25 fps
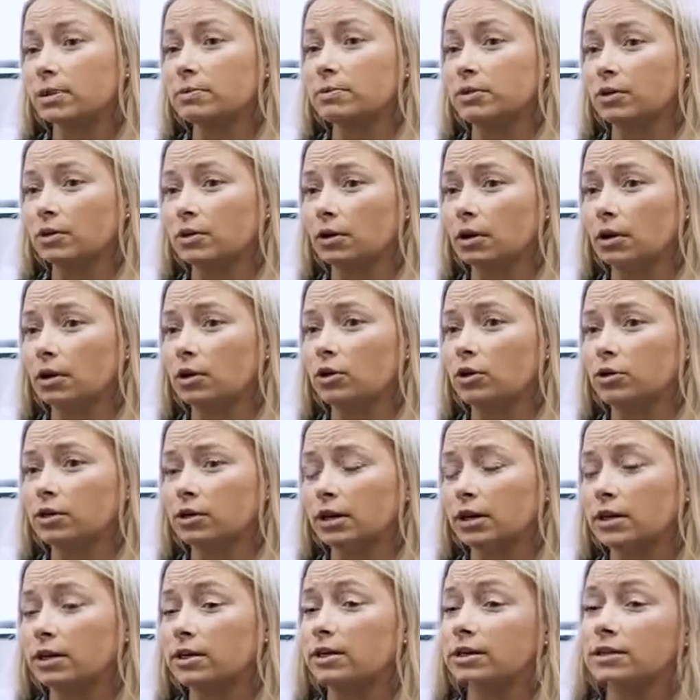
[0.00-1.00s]
might be a good
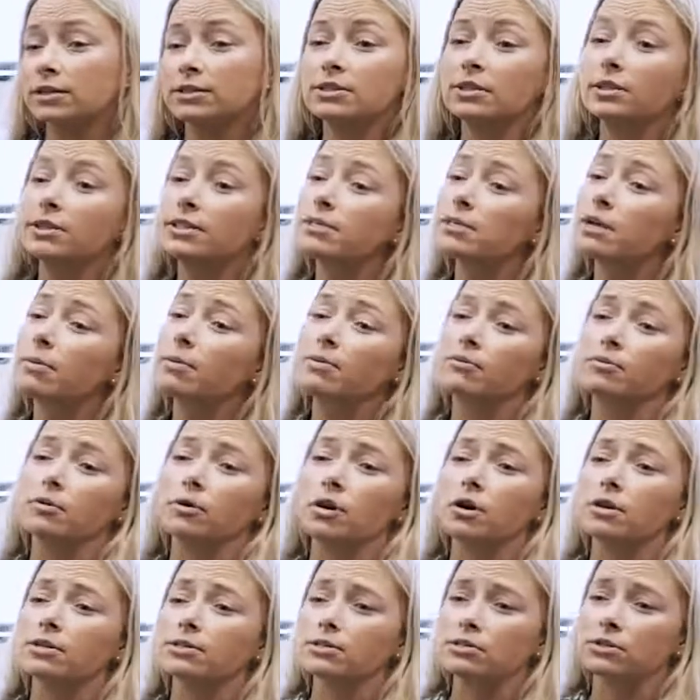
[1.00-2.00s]
candidate to at least come in for a
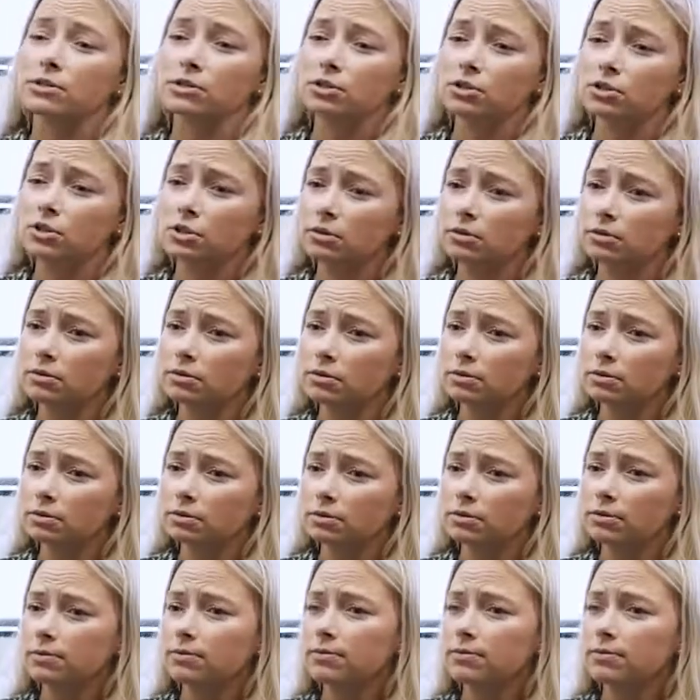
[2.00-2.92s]
consultation? Sure.